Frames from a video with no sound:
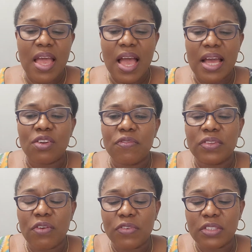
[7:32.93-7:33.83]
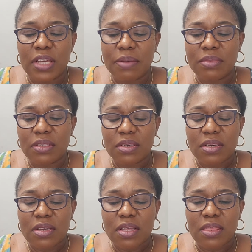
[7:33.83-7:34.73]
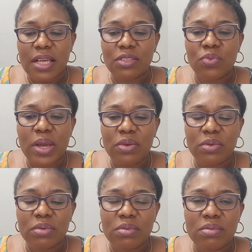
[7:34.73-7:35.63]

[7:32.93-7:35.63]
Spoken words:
And oftentimes, that's where you